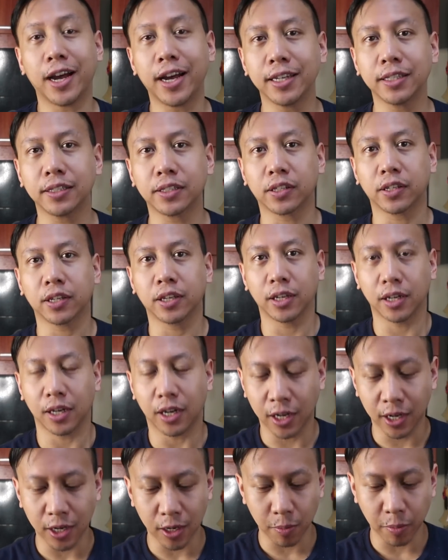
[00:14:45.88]
guys,
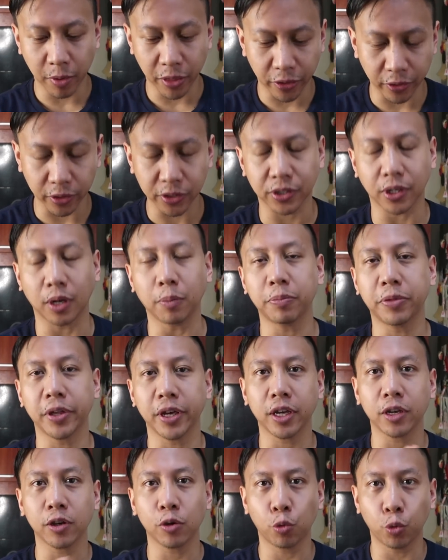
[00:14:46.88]
um, there's
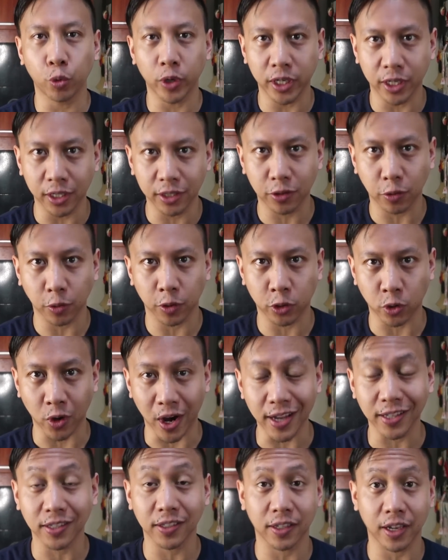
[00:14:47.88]
something we need to
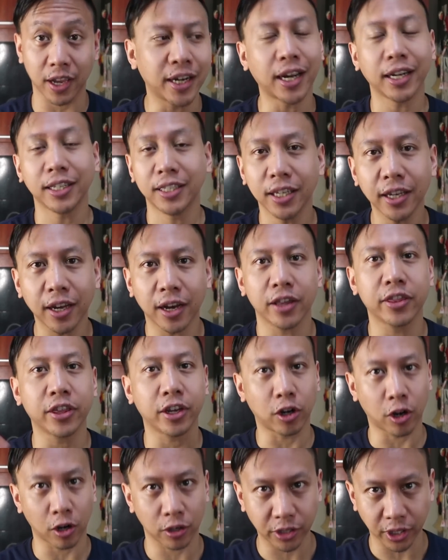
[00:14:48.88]
address. An idea
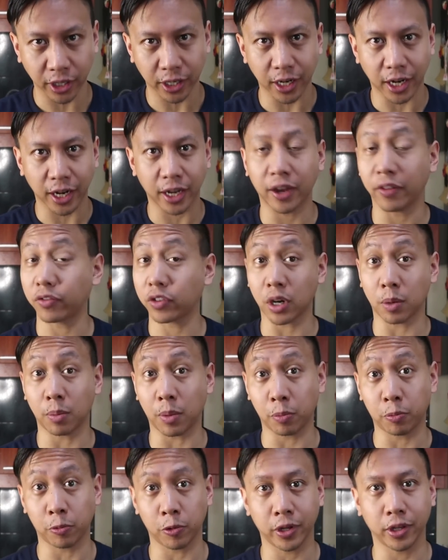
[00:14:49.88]
that RJ and I have come
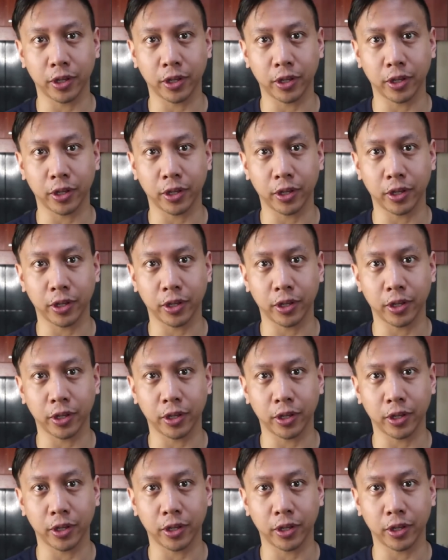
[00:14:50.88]
up